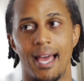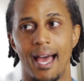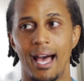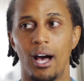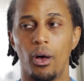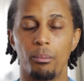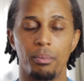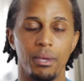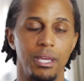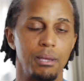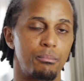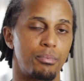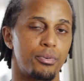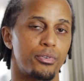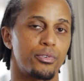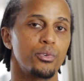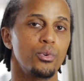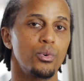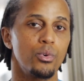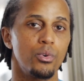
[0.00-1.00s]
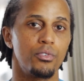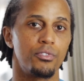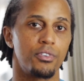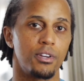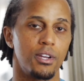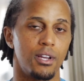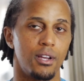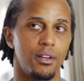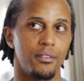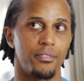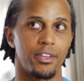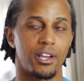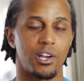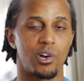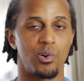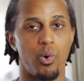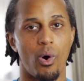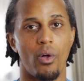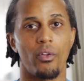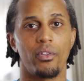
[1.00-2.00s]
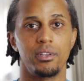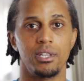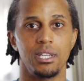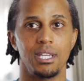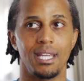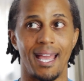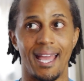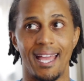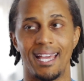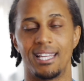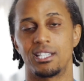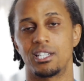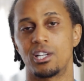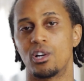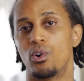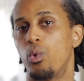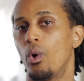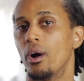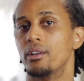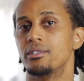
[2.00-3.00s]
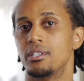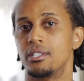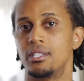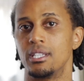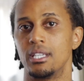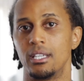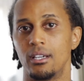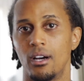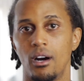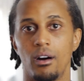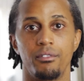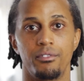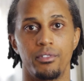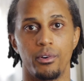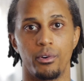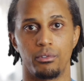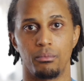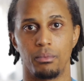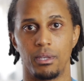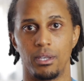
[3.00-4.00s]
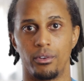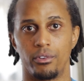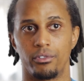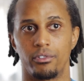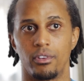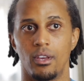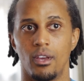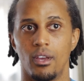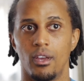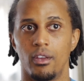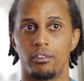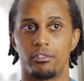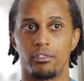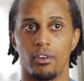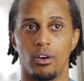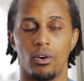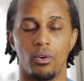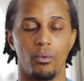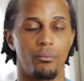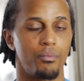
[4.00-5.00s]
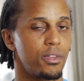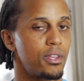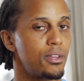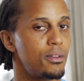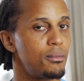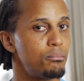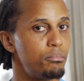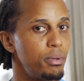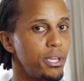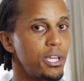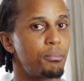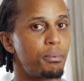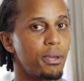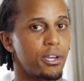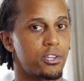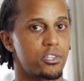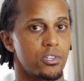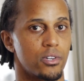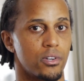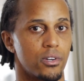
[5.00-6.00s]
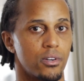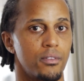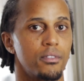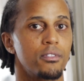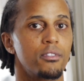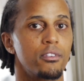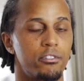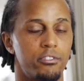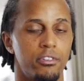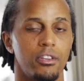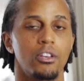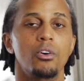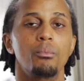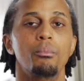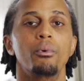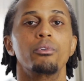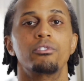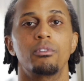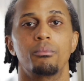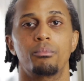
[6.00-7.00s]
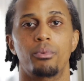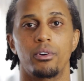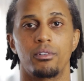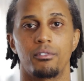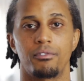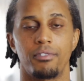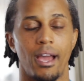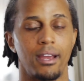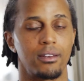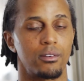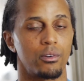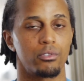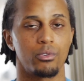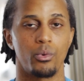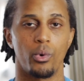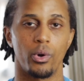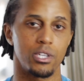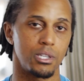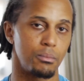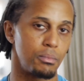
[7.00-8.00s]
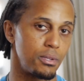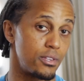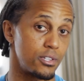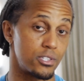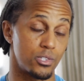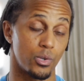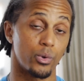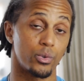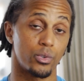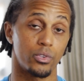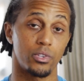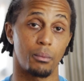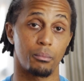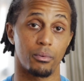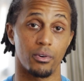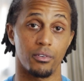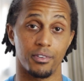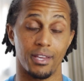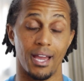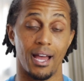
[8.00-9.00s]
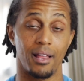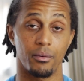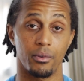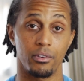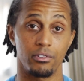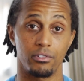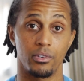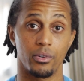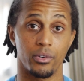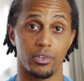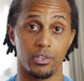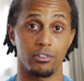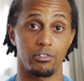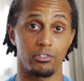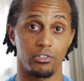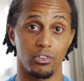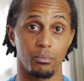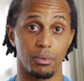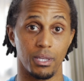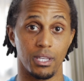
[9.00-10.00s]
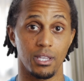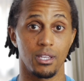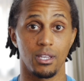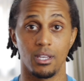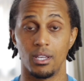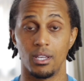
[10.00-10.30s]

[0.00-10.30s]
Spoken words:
help improve the quality and quantity of those meals. So, big picture, the single most important factor is going to be the total number of calories you're consuming.